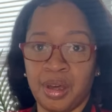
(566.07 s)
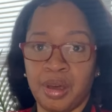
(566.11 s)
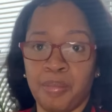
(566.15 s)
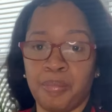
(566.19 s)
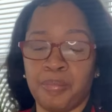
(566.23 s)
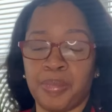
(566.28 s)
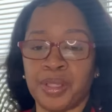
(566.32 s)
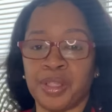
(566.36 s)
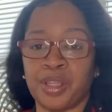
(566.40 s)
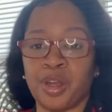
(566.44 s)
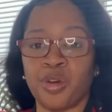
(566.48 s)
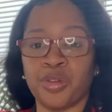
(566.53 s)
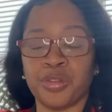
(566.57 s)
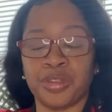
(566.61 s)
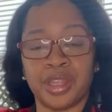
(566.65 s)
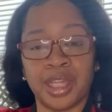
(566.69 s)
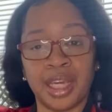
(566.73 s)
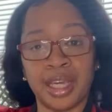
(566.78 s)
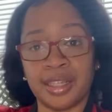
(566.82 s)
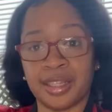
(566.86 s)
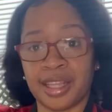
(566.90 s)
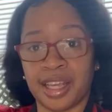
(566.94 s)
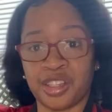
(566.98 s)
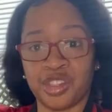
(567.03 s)
But don't
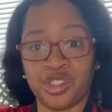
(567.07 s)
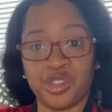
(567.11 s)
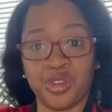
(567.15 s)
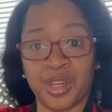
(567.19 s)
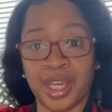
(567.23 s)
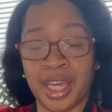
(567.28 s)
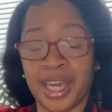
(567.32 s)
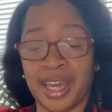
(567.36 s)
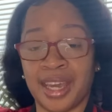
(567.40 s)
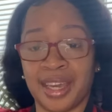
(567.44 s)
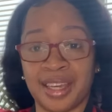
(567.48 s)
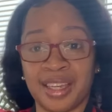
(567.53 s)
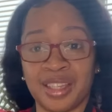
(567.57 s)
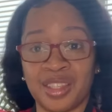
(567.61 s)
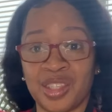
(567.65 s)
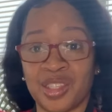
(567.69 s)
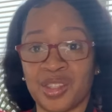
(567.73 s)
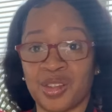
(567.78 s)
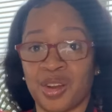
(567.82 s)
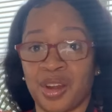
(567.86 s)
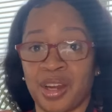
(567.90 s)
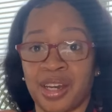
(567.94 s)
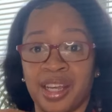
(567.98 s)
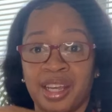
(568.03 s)
think that you can't get
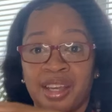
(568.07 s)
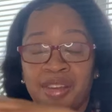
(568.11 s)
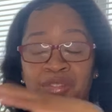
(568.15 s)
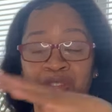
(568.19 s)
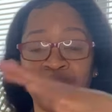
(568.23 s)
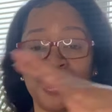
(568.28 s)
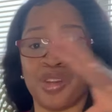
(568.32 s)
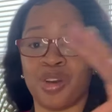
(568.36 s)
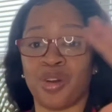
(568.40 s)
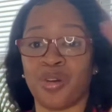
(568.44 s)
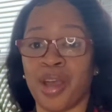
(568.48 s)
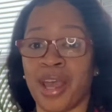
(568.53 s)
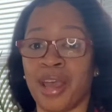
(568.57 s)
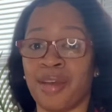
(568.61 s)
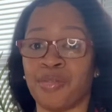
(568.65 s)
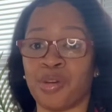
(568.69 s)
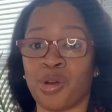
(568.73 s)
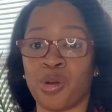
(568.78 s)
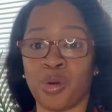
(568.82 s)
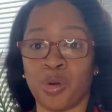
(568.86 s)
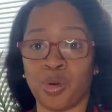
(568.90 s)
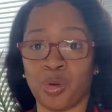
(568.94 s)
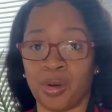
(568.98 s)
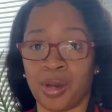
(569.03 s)
started if you don't have a
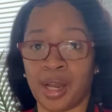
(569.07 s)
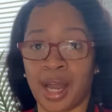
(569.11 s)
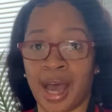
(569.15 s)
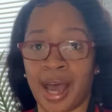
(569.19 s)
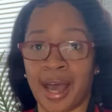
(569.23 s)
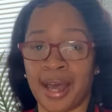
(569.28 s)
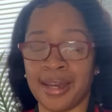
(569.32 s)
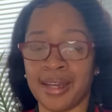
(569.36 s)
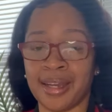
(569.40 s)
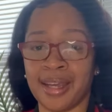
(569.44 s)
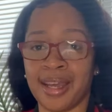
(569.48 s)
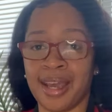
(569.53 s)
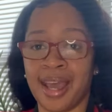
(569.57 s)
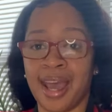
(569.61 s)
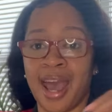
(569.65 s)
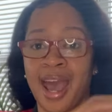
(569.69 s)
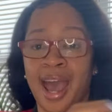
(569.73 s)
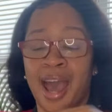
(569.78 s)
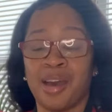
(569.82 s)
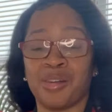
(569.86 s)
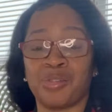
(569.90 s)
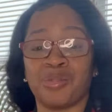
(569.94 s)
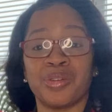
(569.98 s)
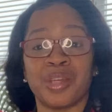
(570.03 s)
whole lot.
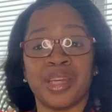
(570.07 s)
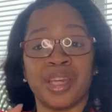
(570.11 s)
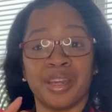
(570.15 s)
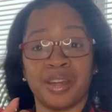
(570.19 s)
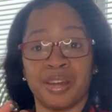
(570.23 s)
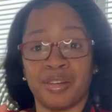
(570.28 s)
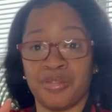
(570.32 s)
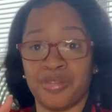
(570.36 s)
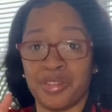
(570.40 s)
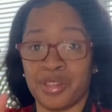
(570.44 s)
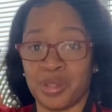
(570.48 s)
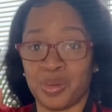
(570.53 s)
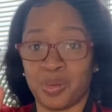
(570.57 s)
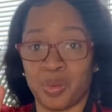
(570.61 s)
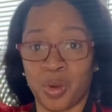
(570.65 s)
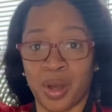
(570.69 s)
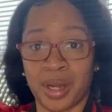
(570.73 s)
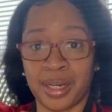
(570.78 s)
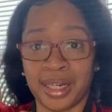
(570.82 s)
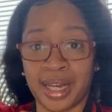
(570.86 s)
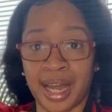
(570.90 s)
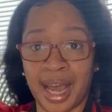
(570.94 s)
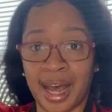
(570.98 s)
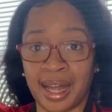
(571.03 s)
I don't care if it's
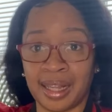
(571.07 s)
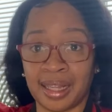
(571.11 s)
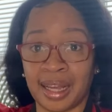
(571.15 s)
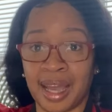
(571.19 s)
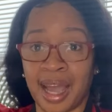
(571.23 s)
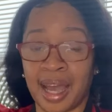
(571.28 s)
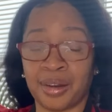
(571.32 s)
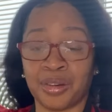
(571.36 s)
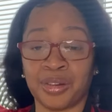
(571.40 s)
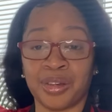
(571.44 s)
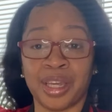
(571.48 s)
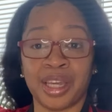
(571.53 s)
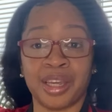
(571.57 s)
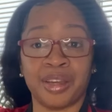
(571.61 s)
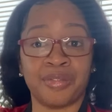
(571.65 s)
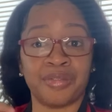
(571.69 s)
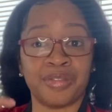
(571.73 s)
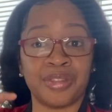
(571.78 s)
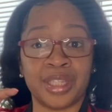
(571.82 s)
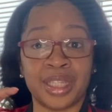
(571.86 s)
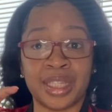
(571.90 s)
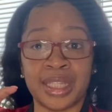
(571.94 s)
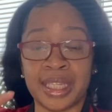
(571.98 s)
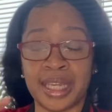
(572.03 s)
$1. I don't care if
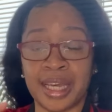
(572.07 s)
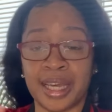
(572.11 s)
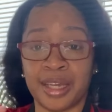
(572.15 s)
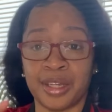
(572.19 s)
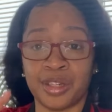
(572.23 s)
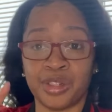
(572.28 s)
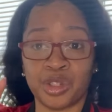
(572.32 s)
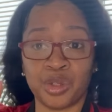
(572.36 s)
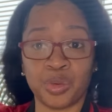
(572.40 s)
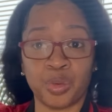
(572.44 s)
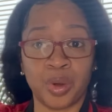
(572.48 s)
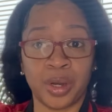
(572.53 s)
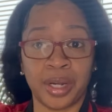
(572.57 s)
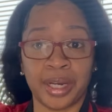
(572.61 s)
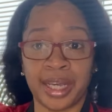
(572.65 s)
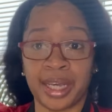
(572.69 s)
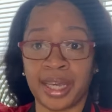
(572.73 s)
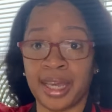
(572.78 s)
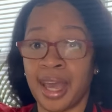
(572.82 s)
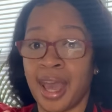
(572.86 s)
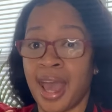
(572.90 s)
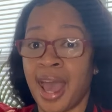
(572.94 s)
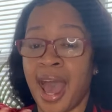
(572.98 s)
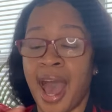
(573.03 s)
it's $10, $20.
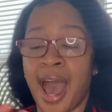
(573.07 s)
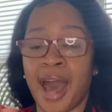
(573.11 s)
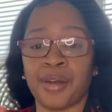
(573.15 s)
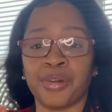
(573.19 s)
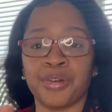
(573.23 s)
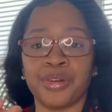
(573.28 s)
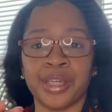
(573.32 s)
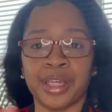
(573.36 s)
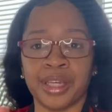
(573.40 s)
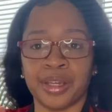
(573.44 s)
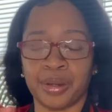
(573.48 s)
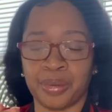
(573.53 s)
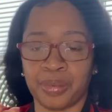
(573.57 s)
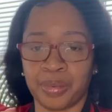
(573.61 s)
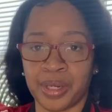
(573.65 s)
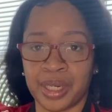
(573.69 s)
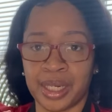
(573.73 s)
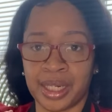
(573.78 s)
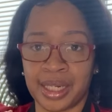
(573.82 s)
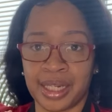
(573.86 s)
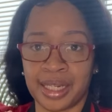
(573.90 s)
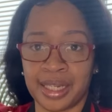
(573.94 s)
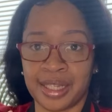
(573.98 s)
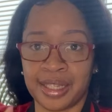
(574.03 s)
I don't care what
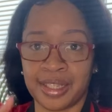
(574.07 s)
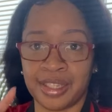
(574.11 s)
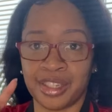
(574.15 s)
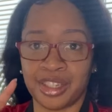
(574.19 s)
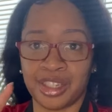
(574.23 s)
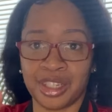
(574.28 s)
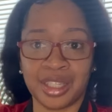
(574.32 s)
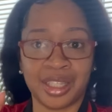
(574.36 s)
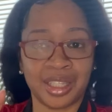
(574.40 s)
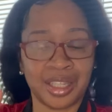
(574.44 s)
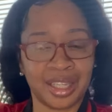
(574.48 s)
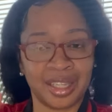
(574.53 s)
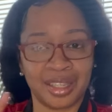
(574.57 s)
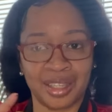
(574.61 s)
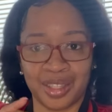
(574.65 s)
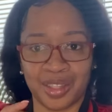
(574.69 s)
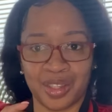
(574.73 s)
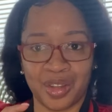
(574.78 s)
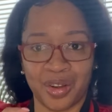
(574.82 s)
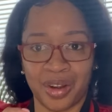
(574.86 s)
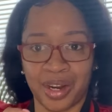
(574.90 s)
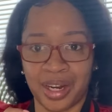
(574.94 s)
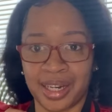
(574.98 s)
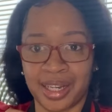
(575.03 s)
it is. Just get
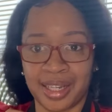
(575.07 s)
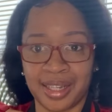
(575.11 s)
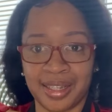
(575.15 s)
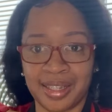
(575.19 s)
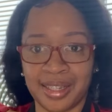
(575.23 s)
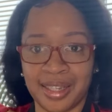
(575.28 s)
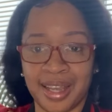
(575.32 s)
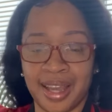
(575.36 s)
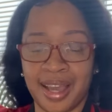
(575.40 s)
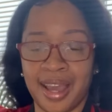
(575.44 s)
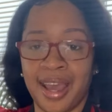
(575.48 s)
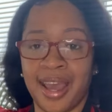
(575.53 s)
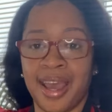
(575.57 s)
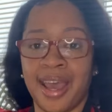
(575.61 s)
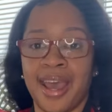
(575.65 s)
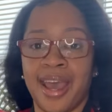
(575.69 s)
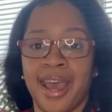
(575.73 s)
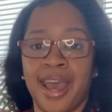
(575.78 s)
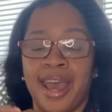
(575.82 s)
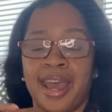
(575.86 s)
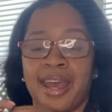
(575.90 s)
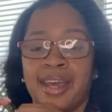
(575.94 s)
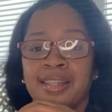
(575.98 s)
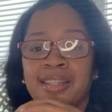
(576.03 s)
started.
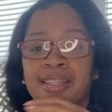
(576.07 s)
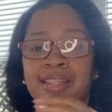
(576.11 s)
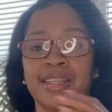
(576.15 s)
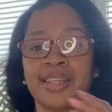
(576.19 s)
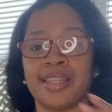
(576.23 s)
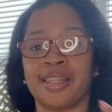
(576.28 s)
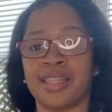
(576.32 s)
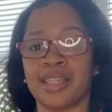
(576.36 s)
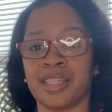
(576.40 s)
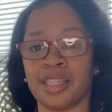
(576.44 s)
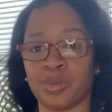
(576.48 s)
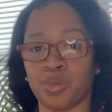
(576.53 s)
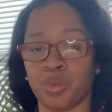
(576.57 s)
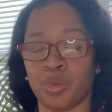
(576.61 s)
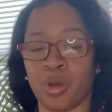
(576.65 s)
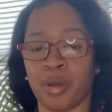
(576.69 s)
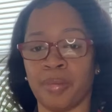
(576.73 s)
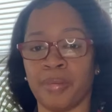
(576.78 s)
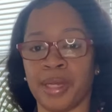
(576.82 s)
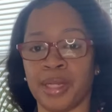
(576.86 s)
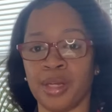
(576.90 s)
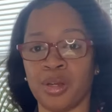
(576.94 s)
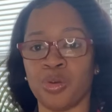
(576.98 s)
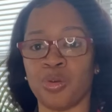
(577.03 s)
And to this
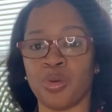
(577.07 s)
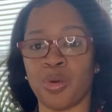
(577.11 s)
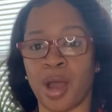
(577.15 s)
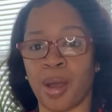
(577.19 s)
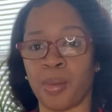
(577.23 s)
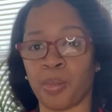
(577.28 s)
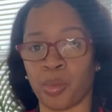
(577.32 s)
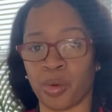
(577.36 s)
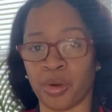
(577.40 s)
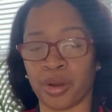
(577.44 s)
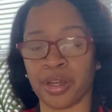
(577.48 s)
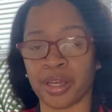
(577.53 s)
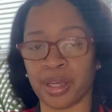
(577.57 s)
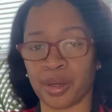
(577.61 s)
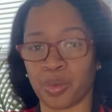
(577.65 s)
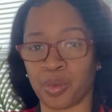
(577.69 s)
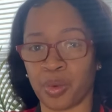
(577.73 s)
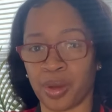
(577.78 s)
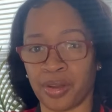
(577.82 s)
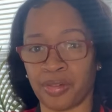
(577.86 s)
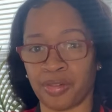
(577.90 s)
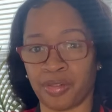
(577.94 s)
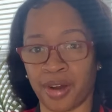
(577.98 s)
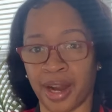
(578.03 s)
woman who I'm working
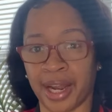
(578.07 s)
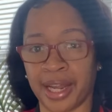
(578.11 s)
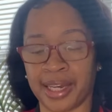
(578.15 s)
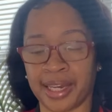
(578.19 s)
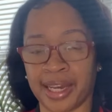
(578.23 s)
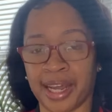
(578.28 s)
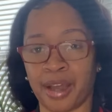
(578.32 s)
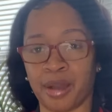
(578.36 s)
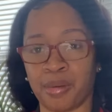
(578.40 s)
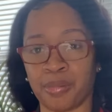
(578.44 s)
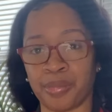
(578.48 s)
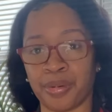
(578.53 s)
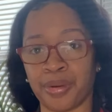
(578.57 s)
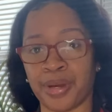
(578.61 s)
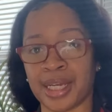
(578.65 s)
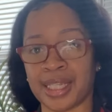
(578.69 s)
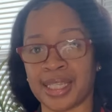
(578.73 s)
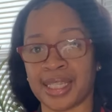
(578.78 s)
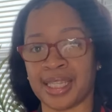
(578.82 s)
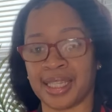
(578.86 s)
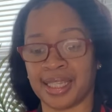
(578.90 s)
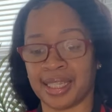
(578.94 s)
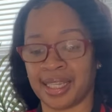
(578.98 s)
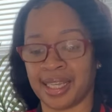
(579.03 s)
with right now,
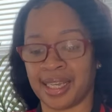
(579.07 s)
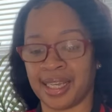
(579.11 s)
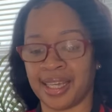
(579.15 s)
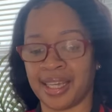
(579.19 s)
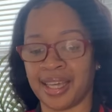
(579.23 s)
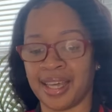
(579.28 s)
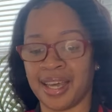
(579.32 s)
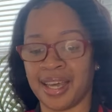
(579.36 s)
presently,